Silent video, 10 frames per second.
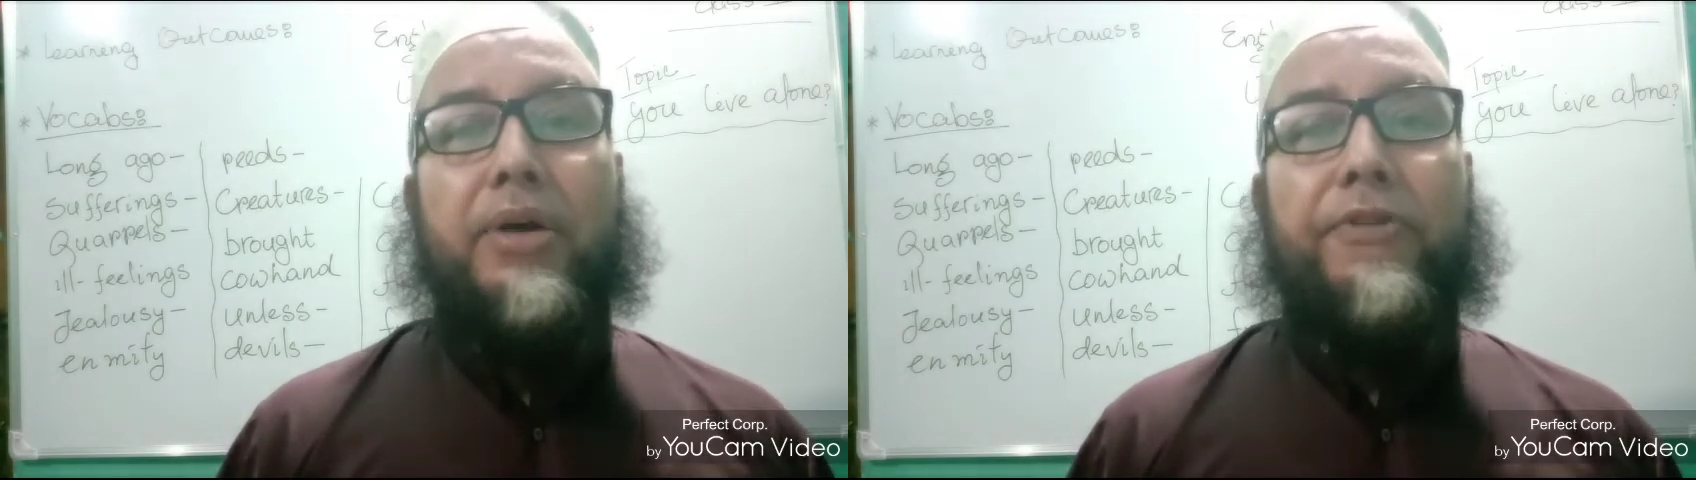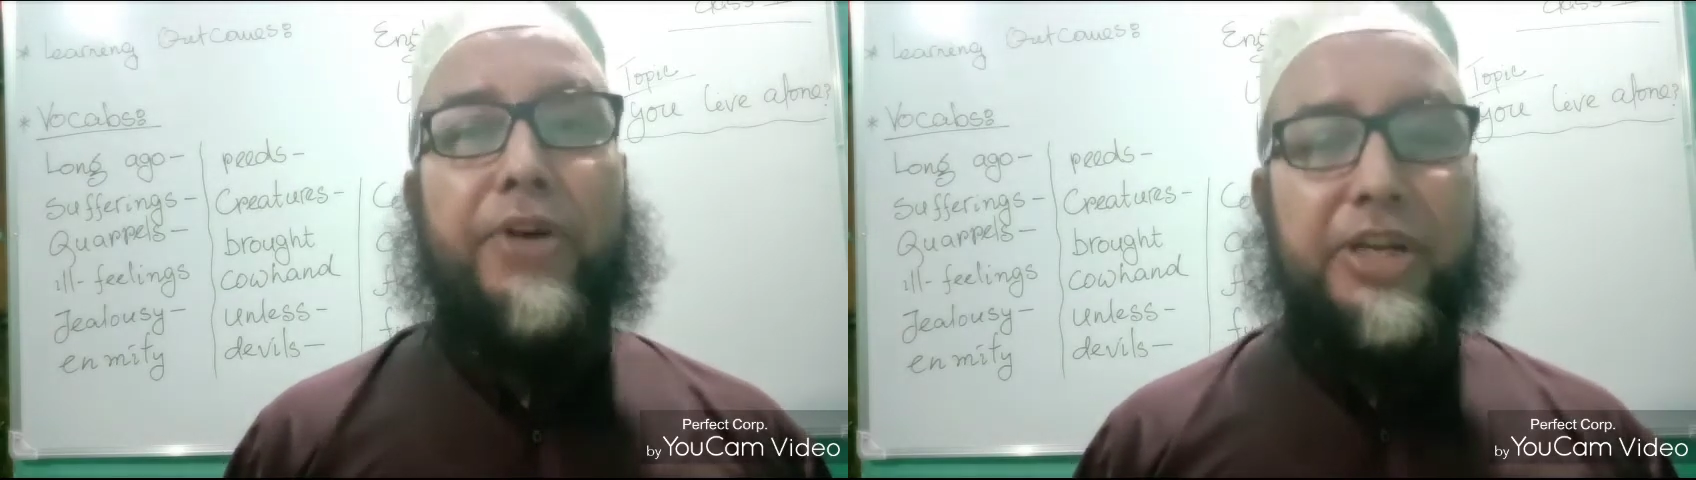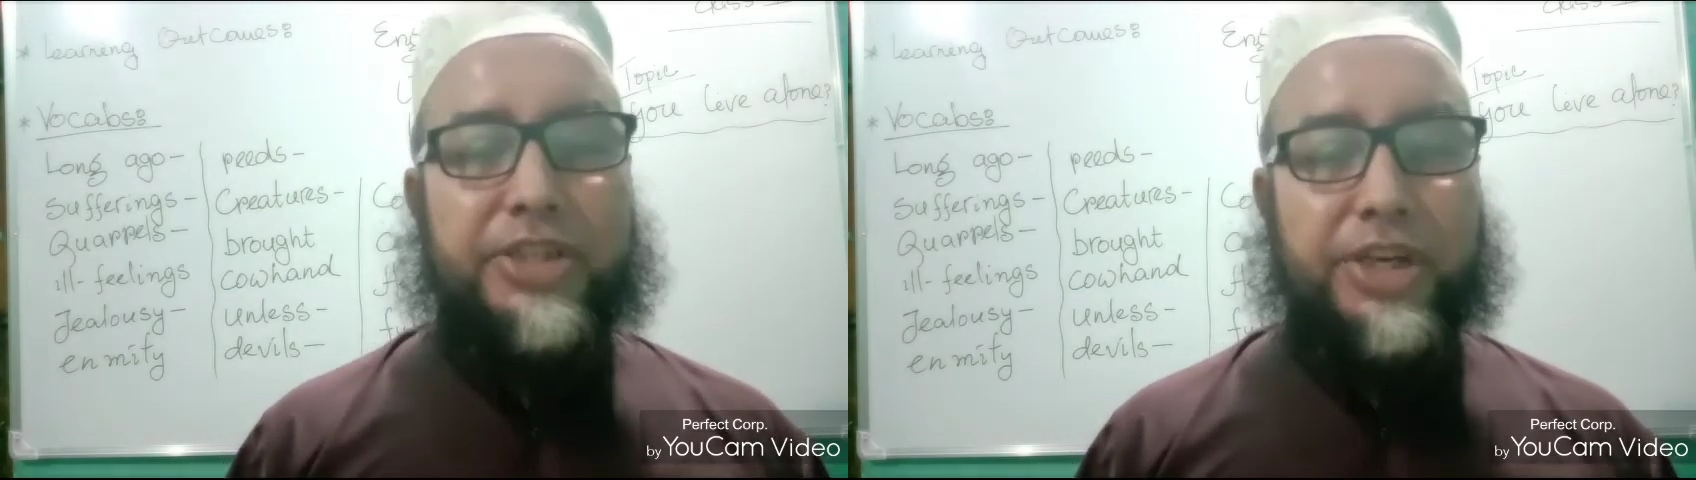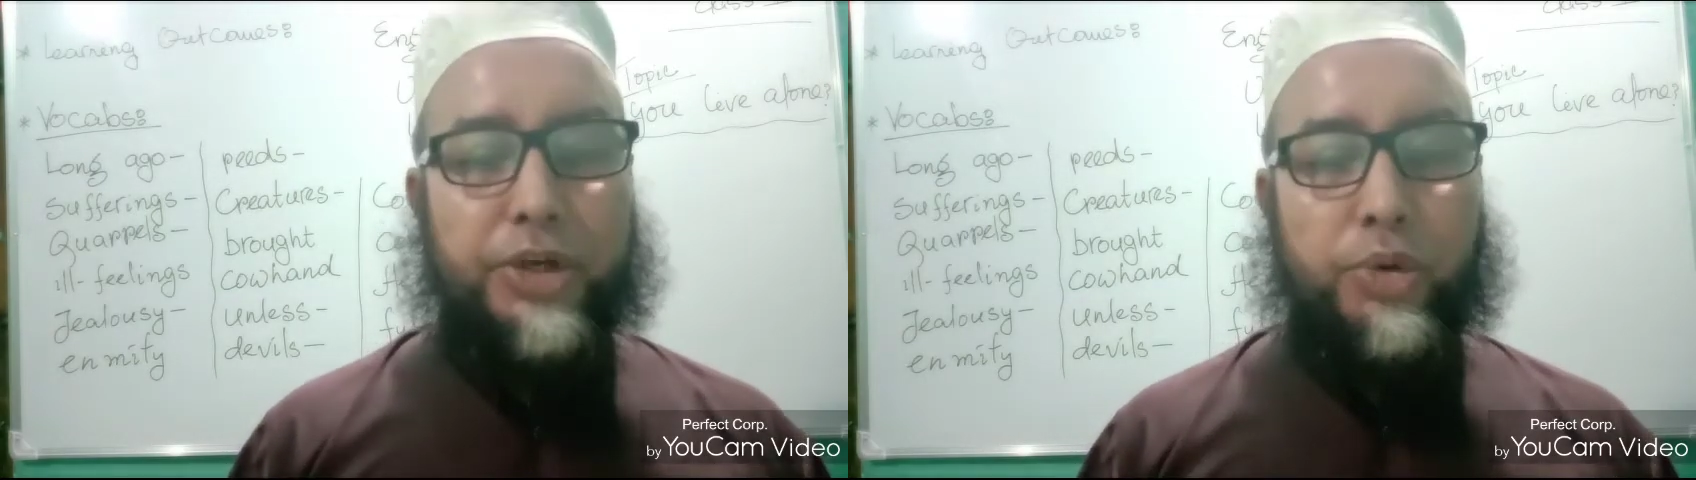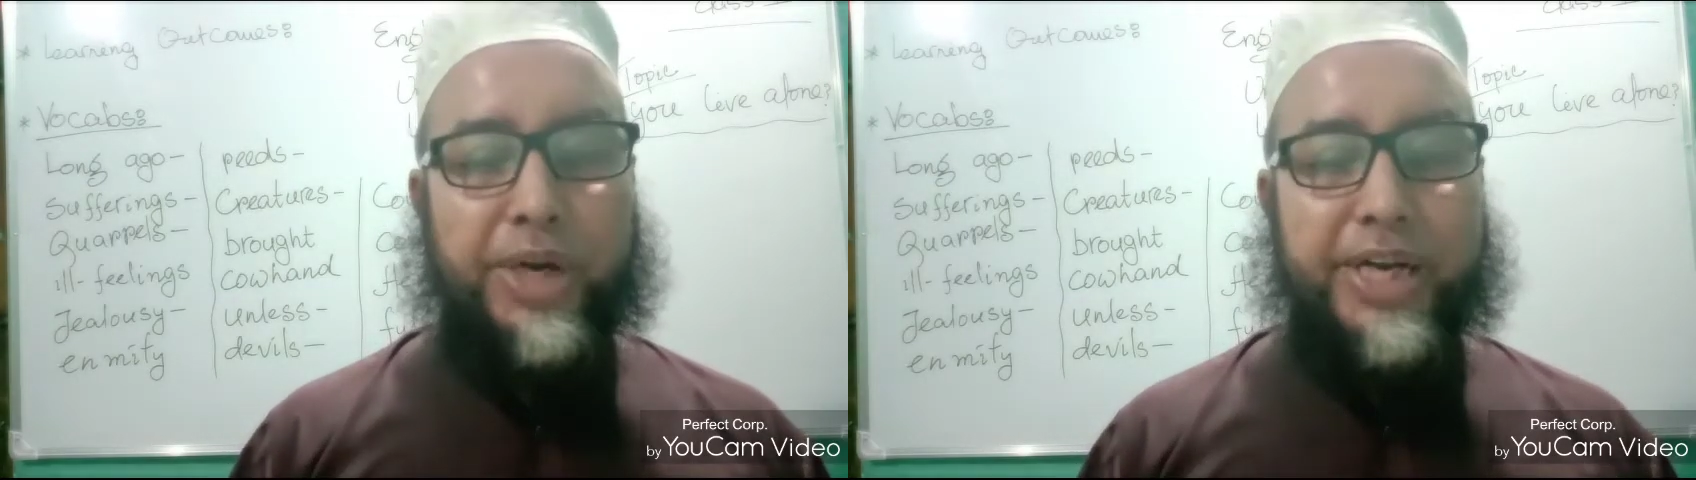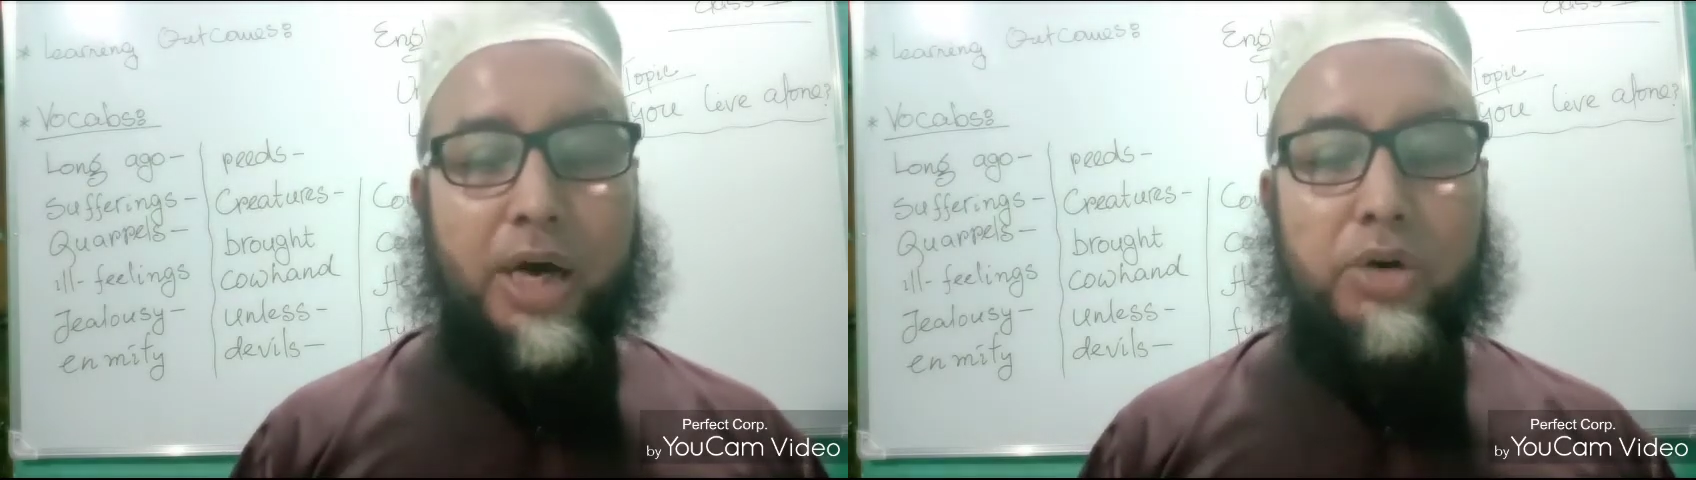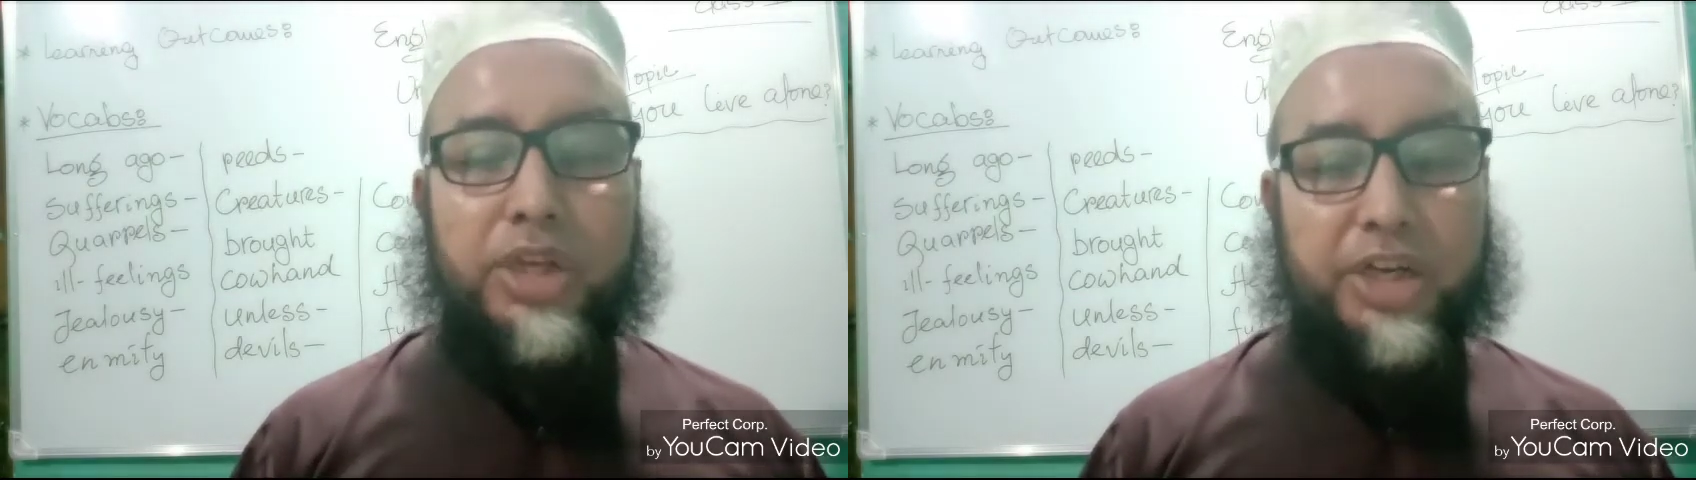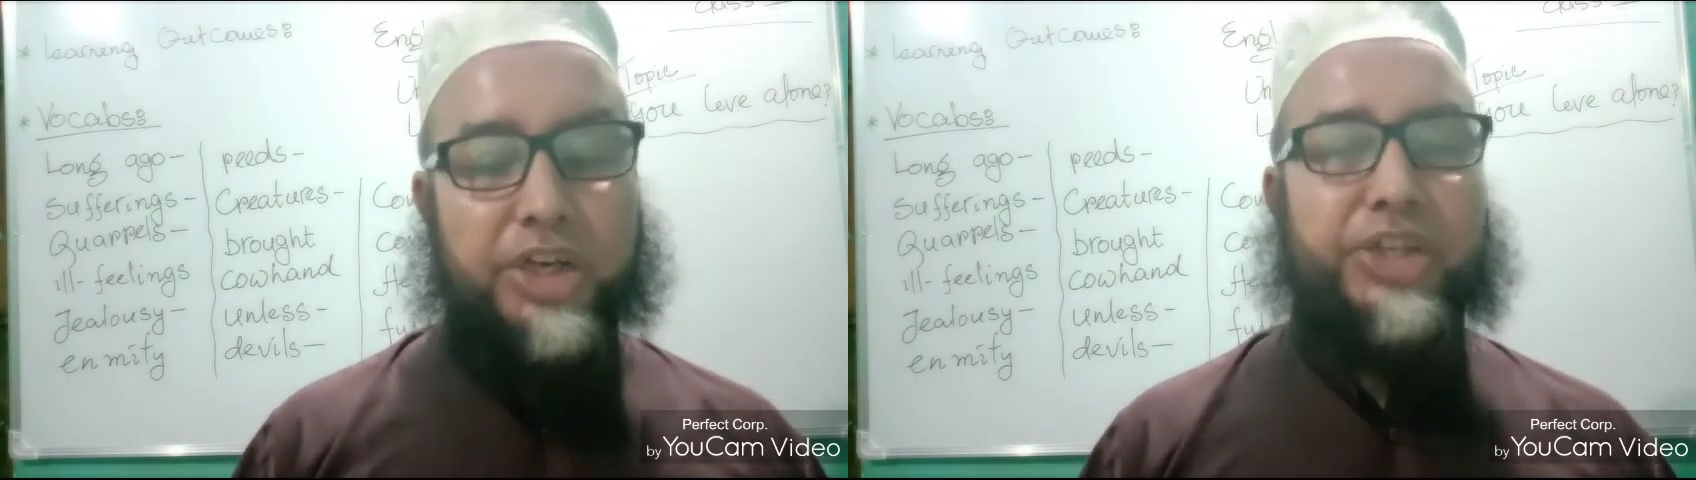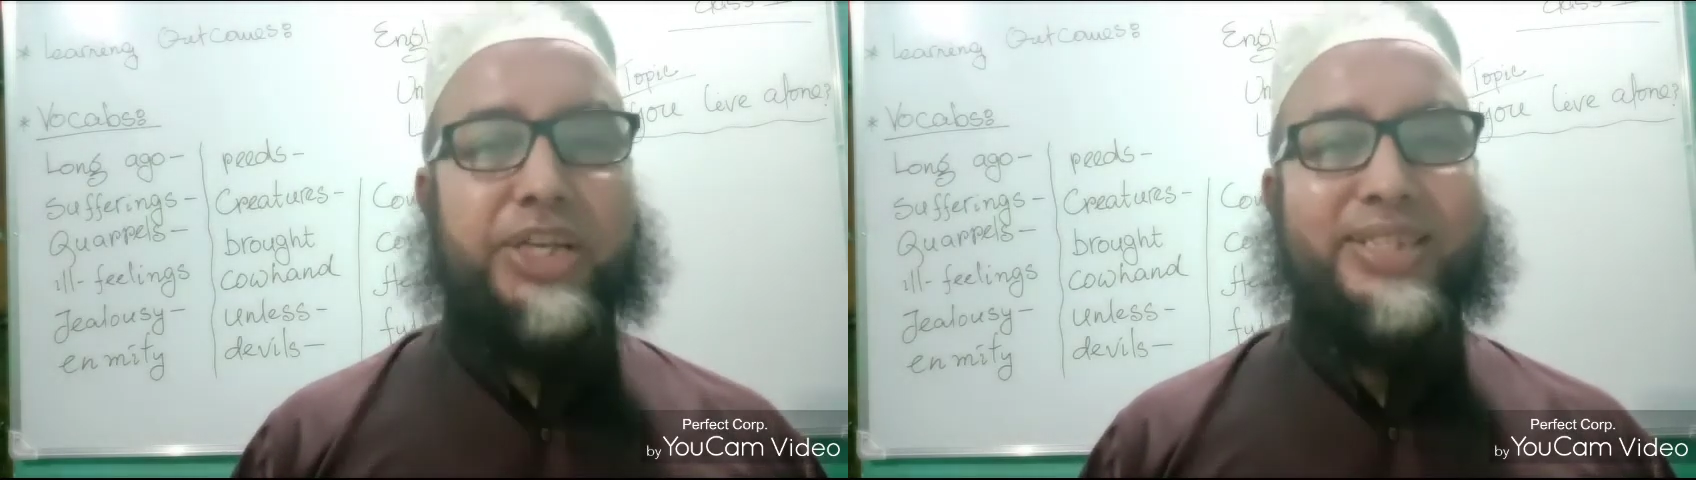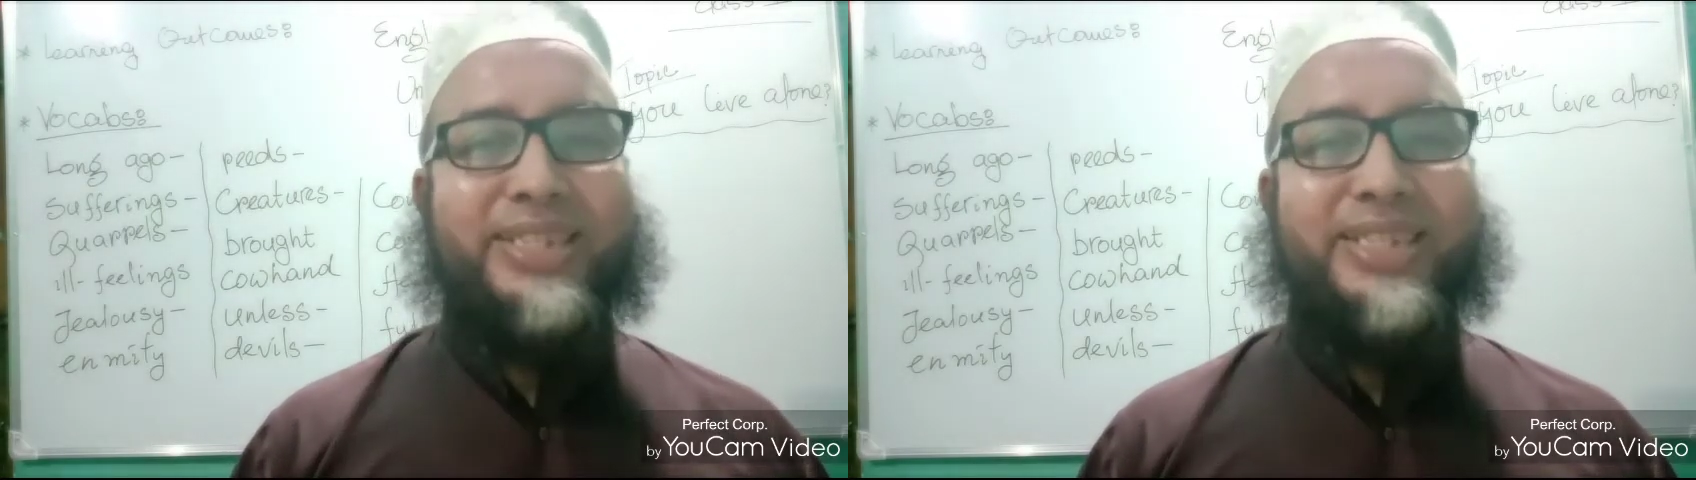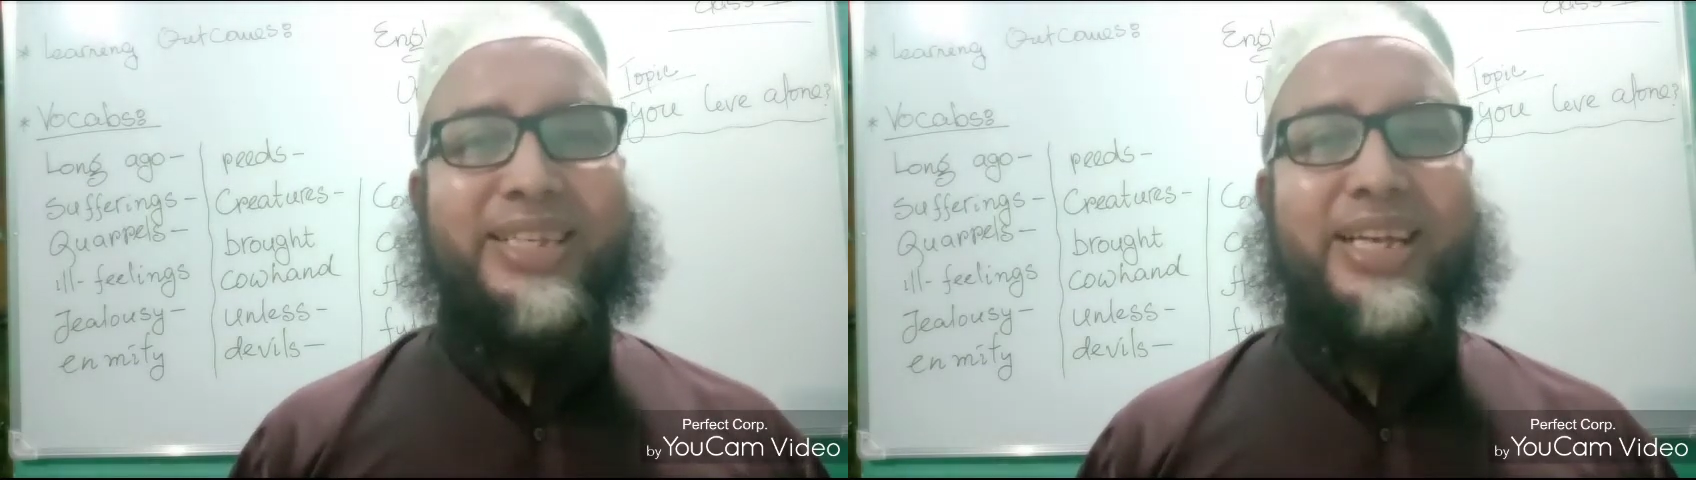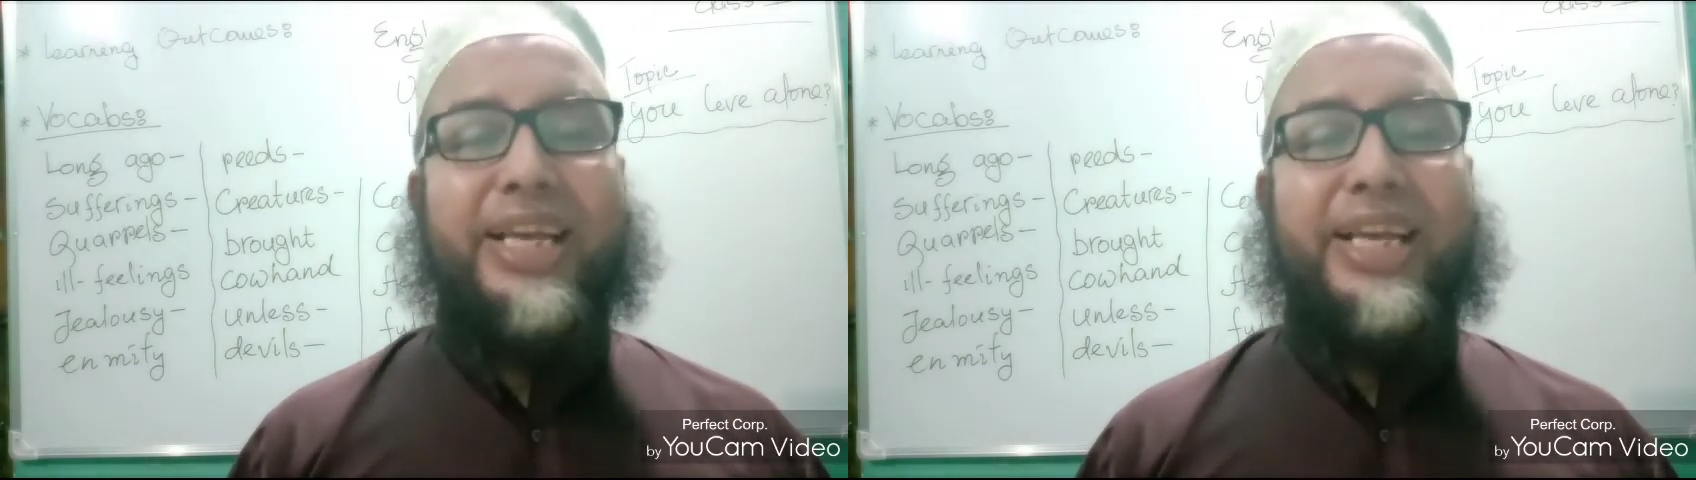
First you read out the questions.